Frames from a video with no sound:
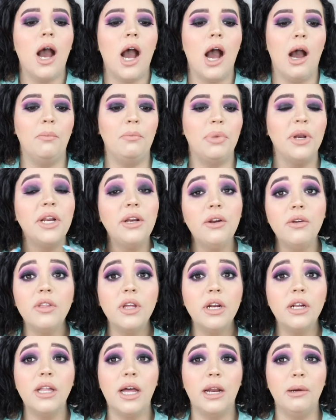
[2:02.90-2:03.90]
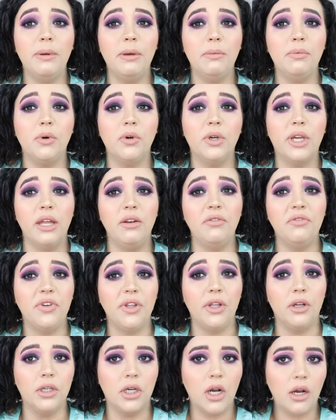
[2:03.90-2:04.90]
Um, but I know that a lot of people can
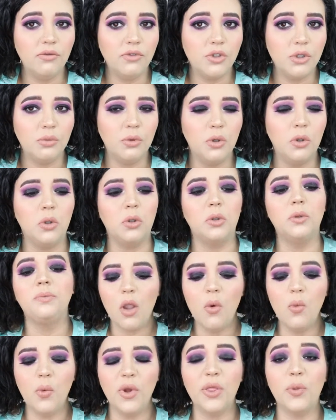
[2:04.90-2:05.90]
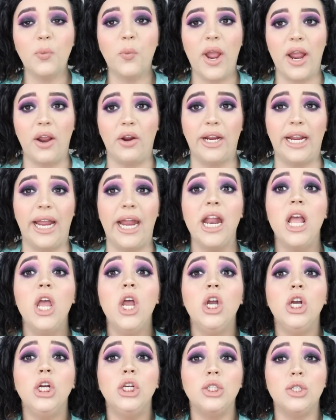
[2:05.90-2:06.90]
feel uncomfortable with wearing it.
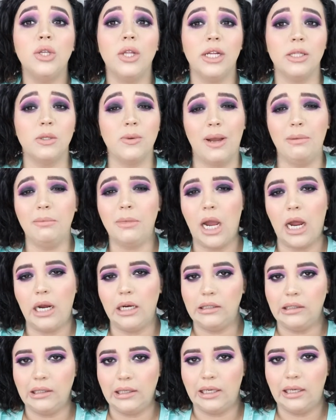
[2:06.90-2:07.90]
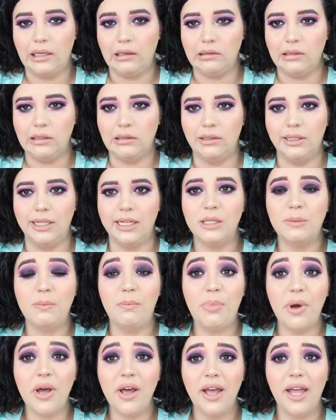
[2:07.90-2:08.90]
So that's why I'm kind of like here doing this.
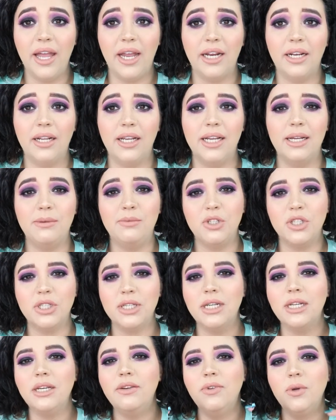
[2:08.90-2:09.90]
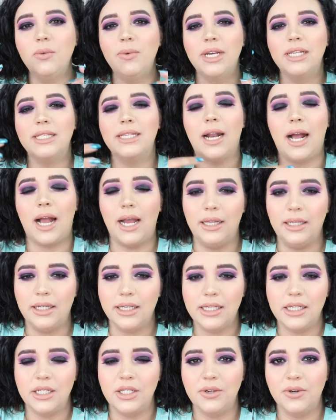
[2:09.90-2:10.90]
But I'm just going to give you ways that I
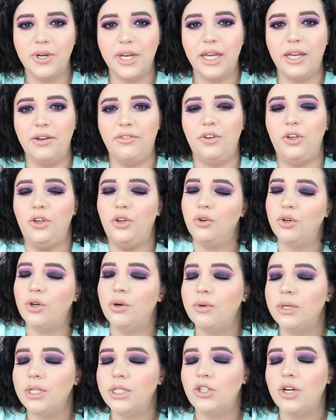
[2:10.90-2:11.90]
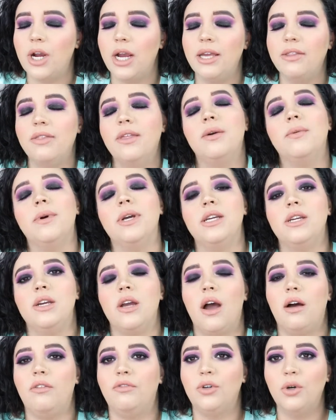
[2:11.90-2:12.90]
like to do it. If you don't want to try it that way,
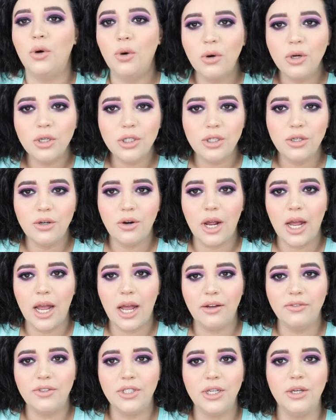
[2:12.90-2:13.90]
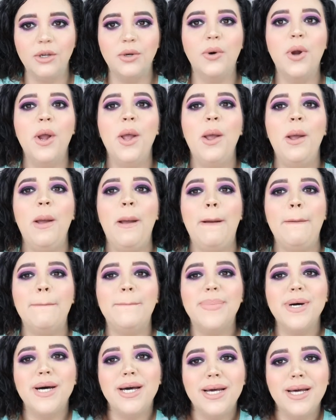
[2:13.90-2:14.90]
of course you don't have to
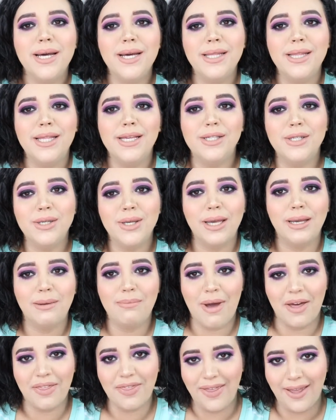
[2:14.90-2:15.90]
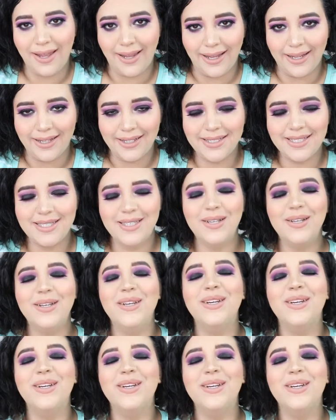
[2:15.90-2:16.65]
but these are like my things.